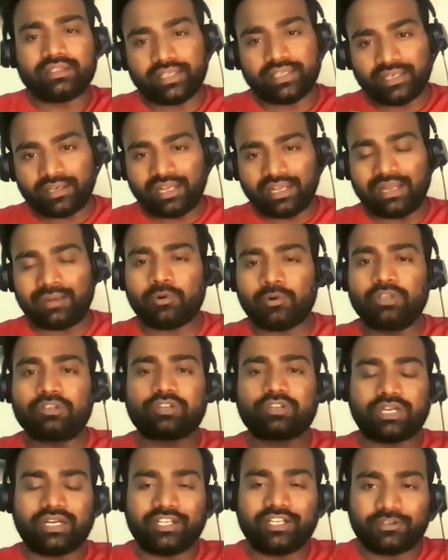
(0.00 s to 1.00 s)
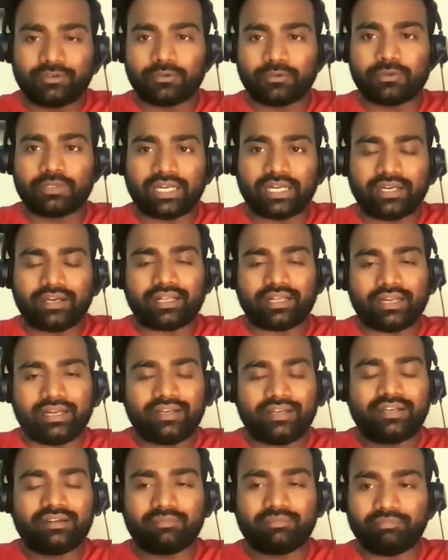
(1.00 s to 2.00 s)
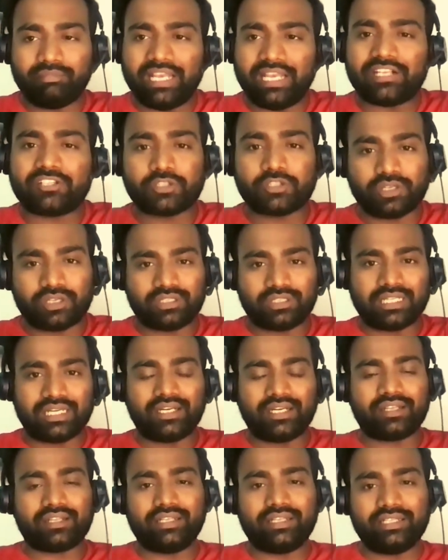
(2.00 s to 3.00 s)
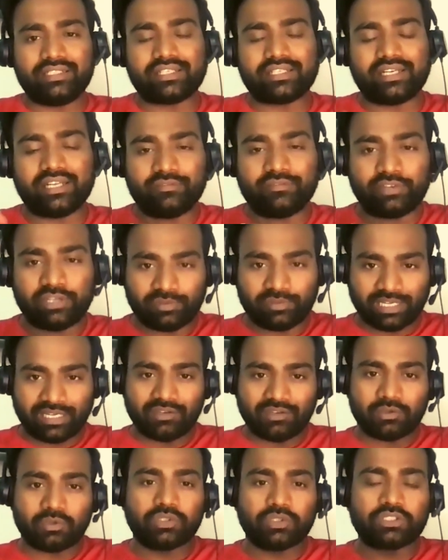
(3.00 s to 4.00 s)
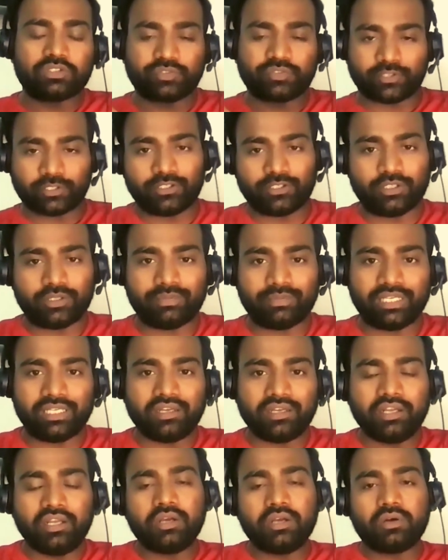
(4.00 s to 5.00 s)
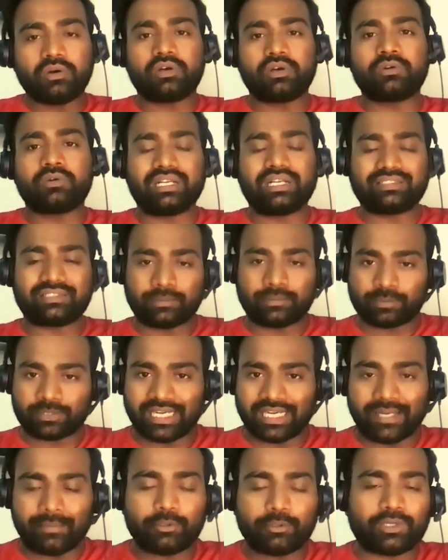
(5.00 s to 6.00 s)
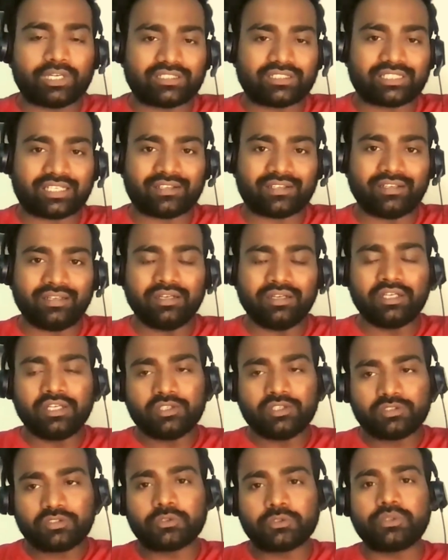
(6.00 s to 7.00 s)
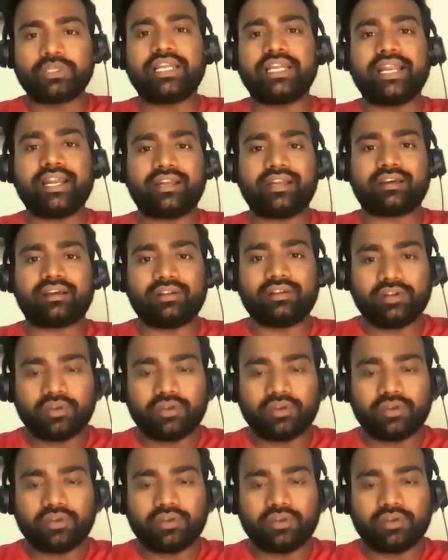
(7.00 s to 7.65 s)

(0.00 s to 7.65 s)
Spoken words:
then I'm also ready to do that and make sure that each and everyone who is following me or who has subscribed to our channel should get